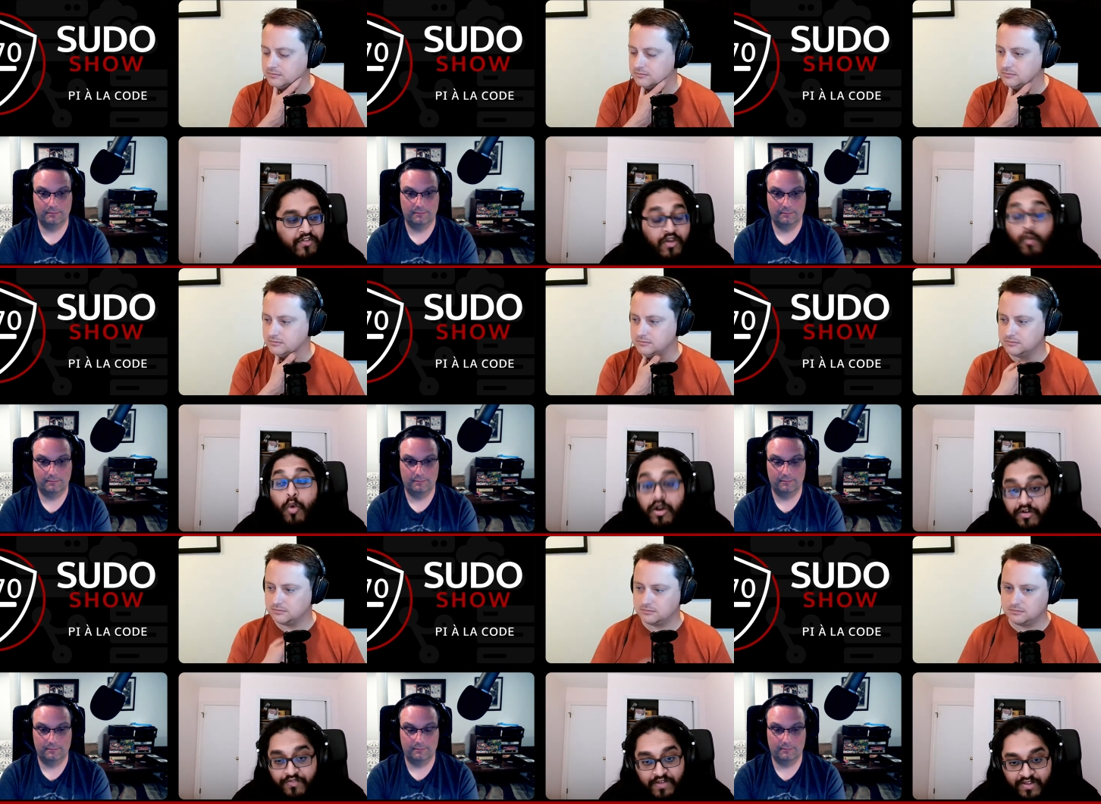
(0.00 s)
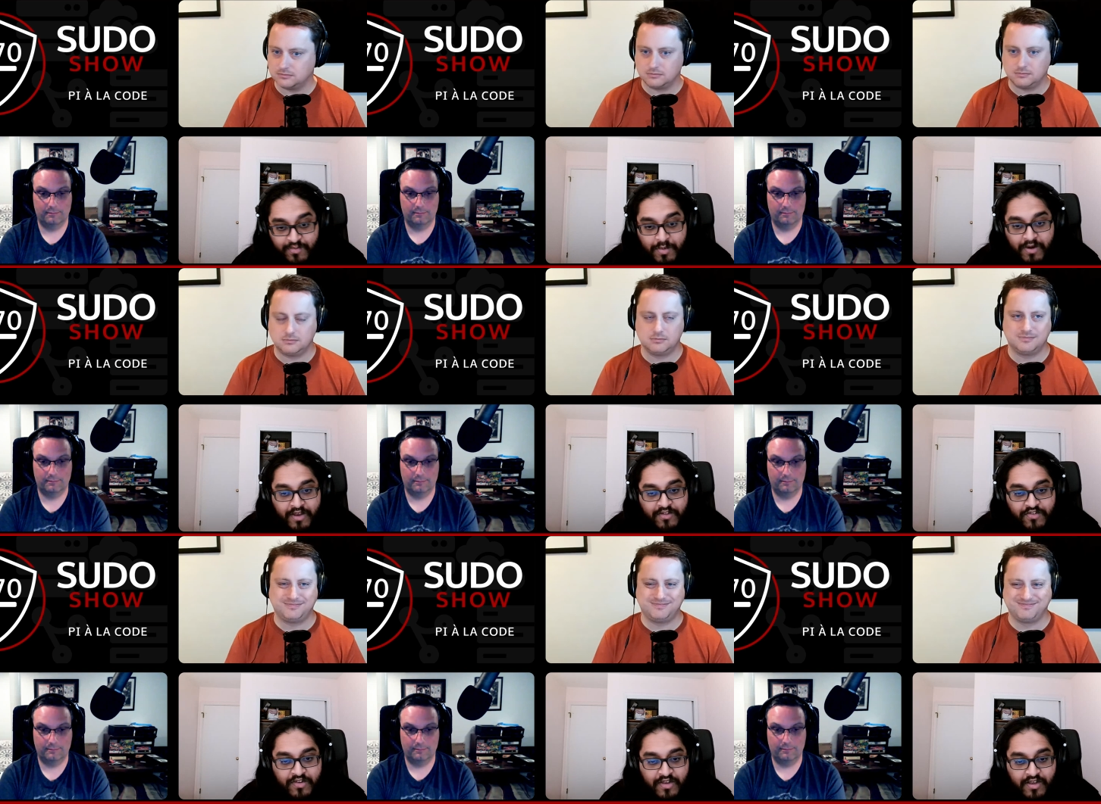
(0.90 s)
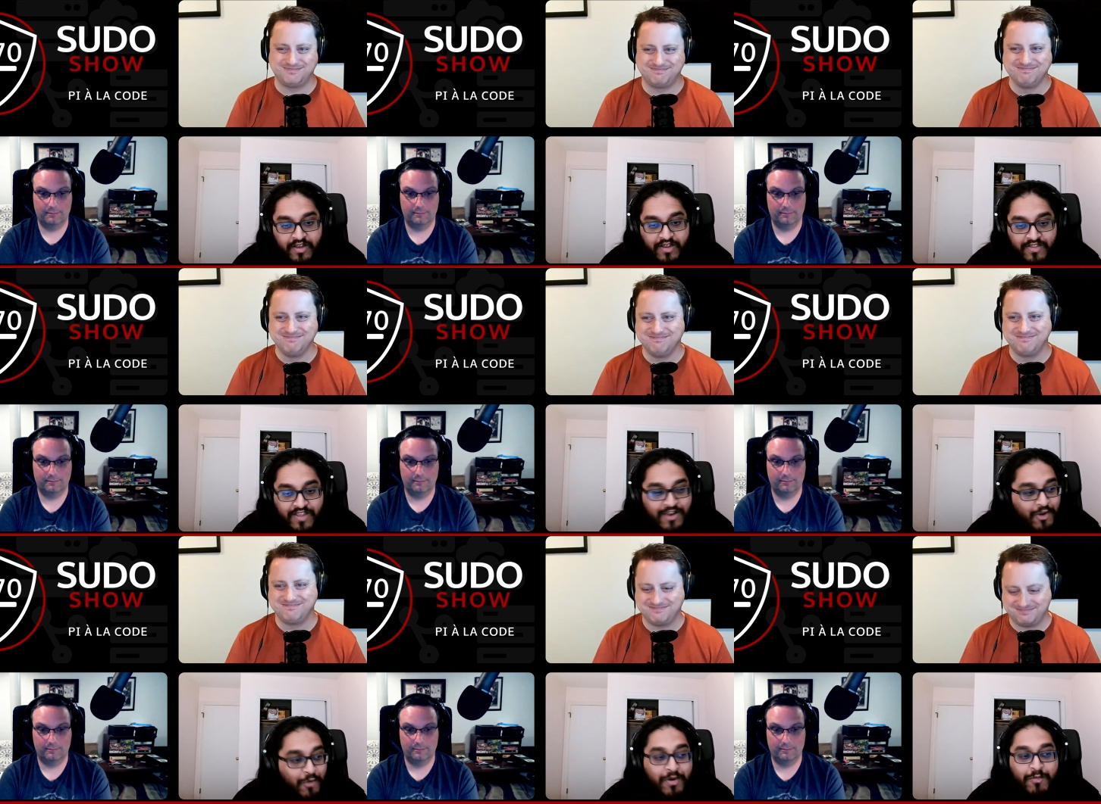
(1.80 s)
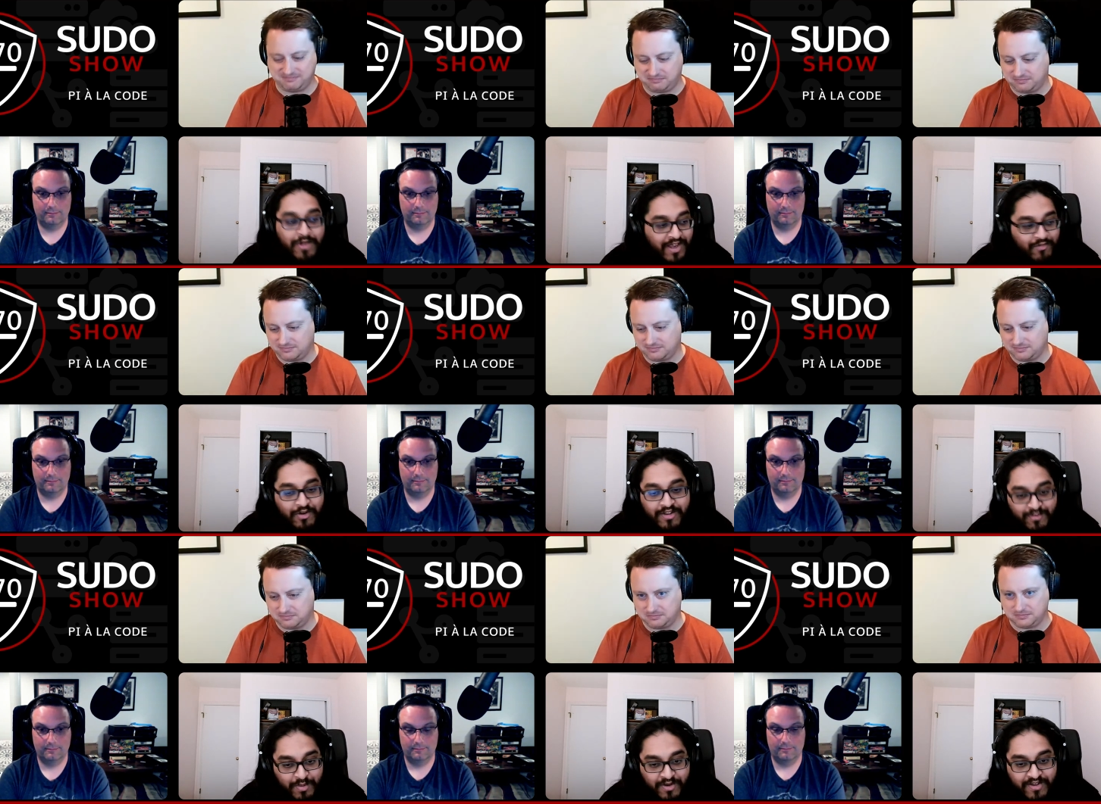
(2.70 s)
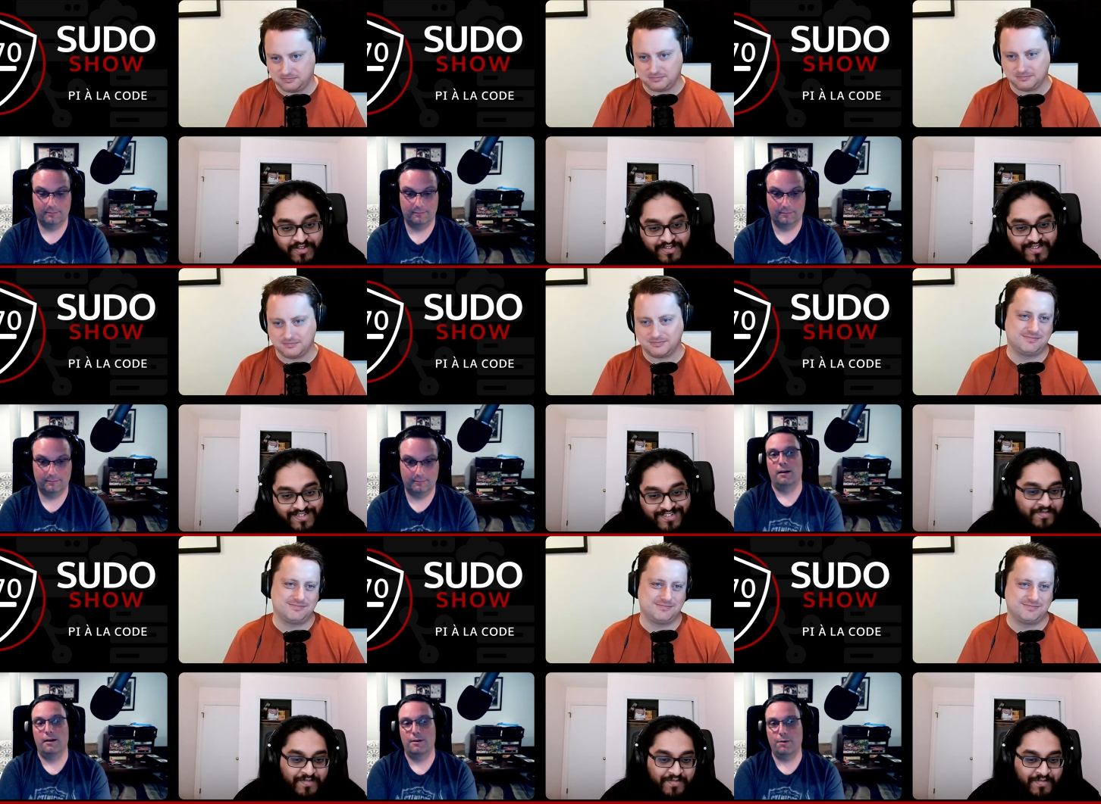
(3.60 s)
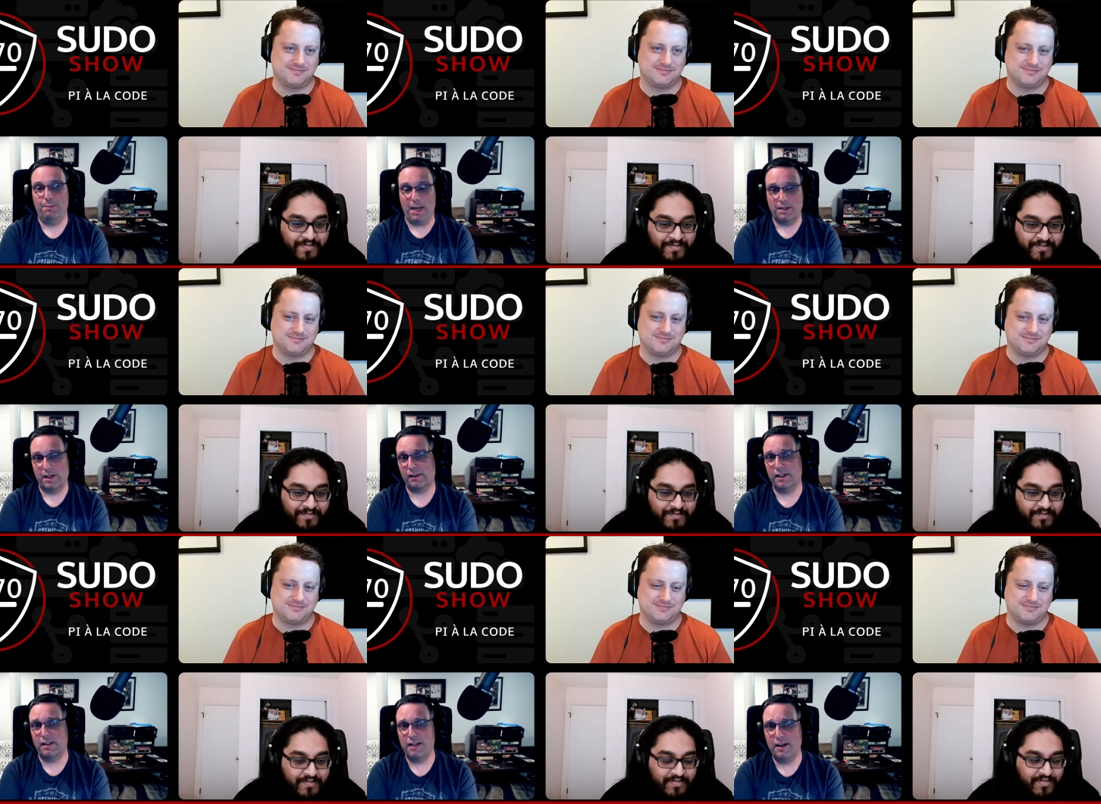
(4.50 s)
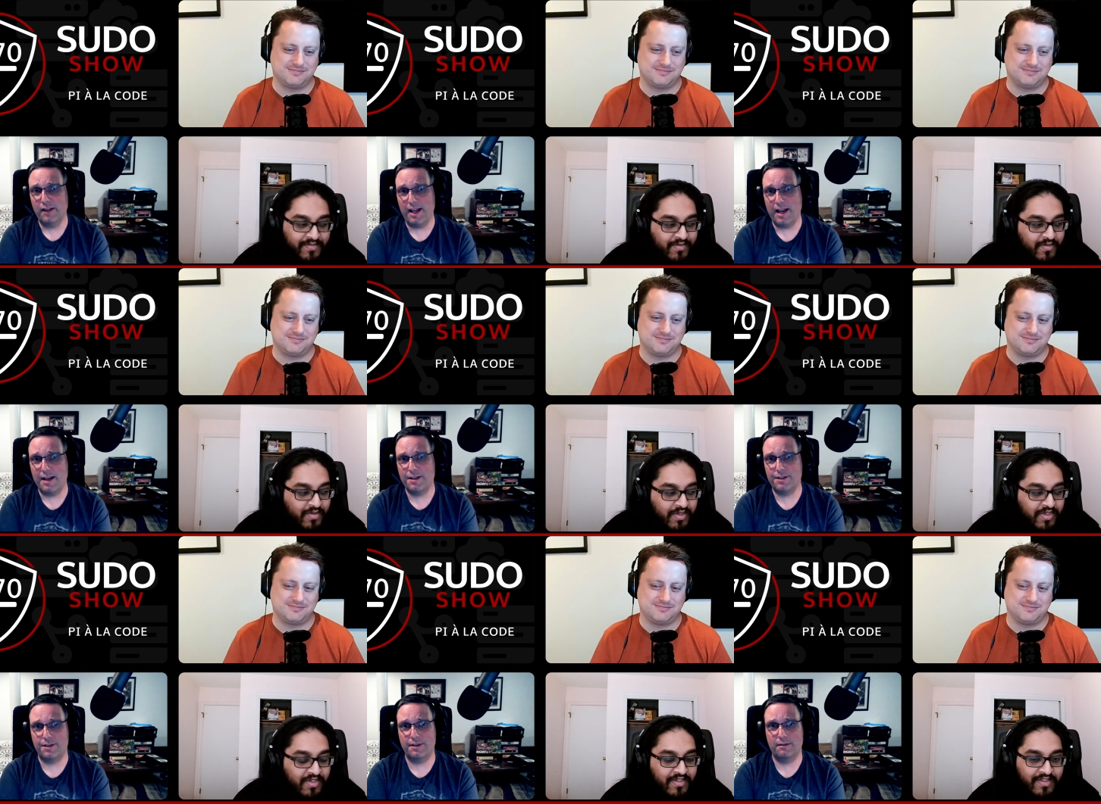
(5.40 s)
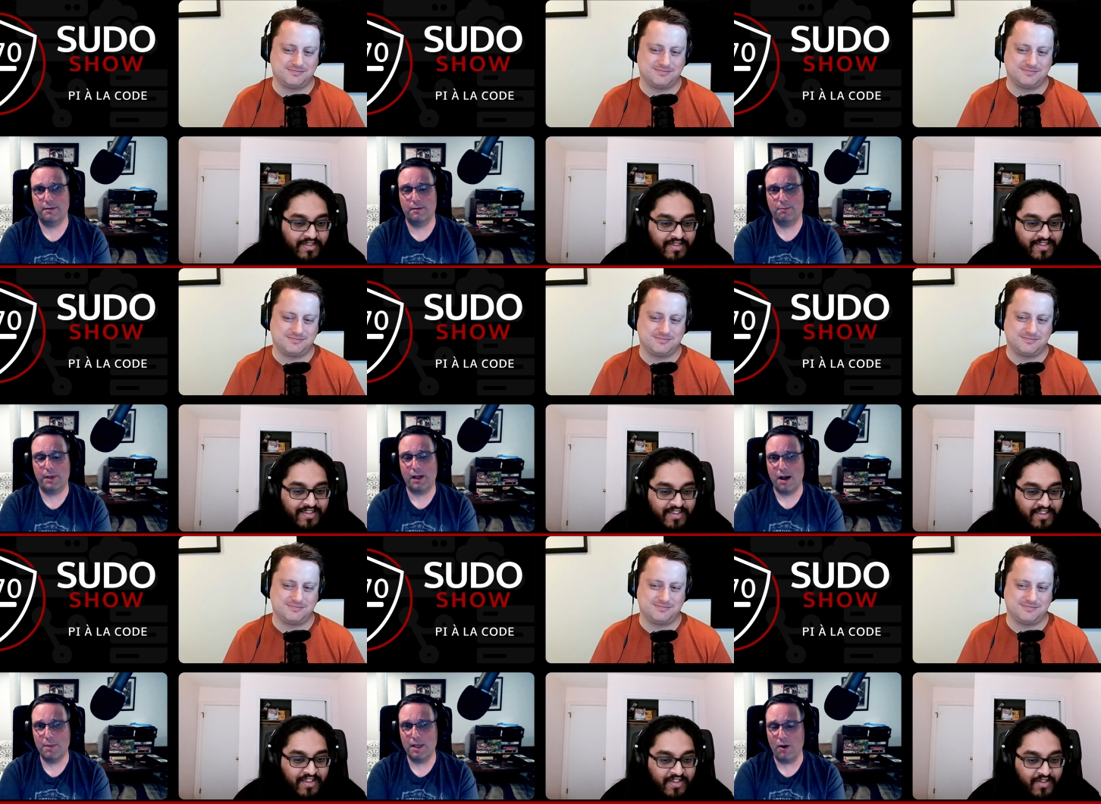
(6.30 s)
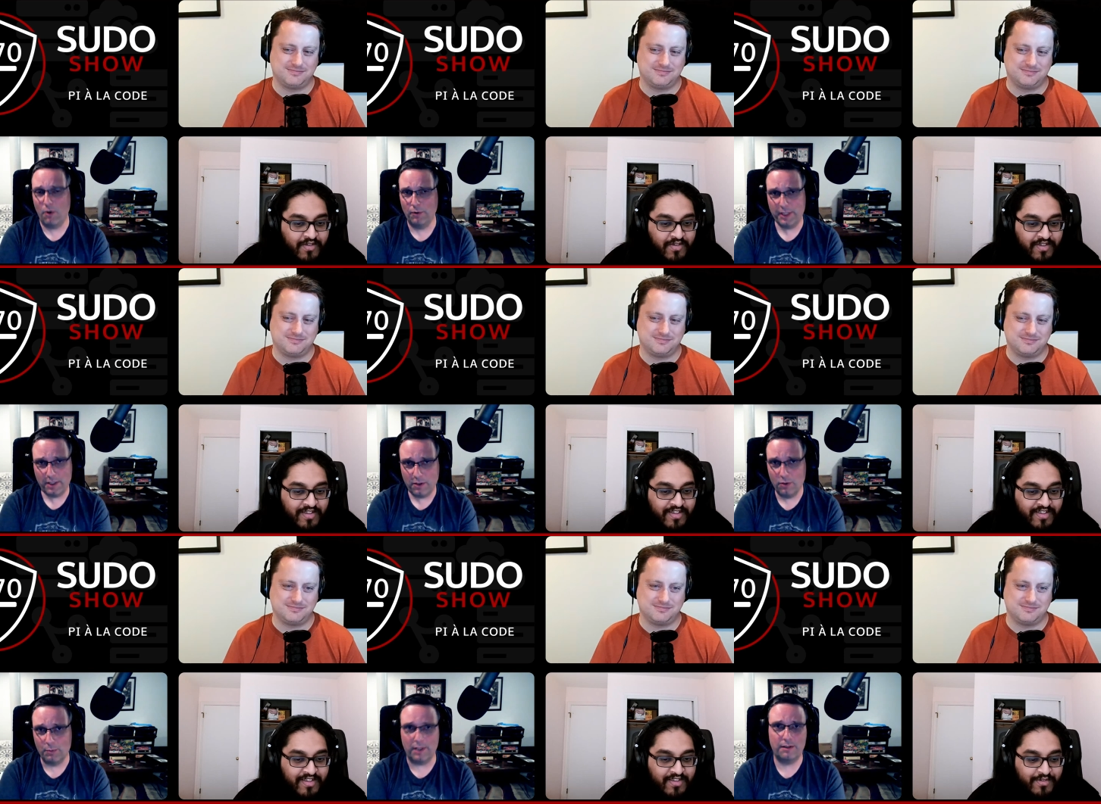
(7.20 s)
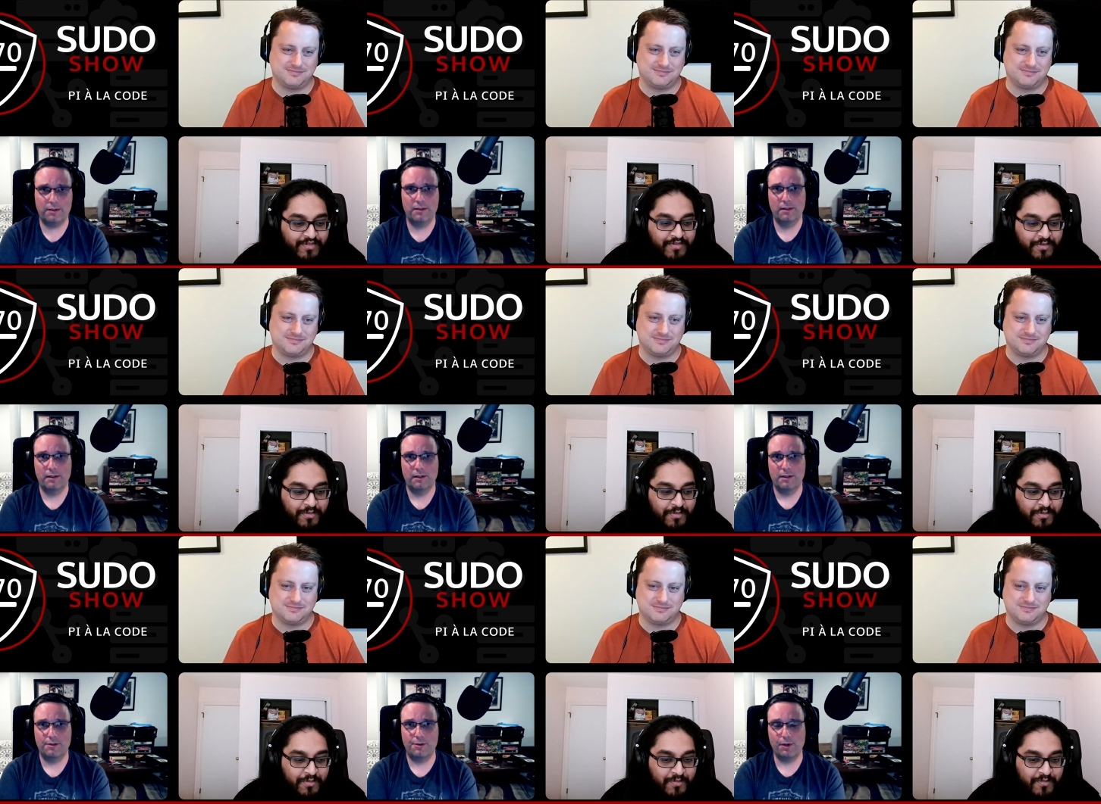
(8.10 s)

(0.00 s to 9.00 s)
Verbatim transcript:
Speaker 1: a wonderful experience that no one will ever experience.
Speaker 2: So basically, Neil has become the only human to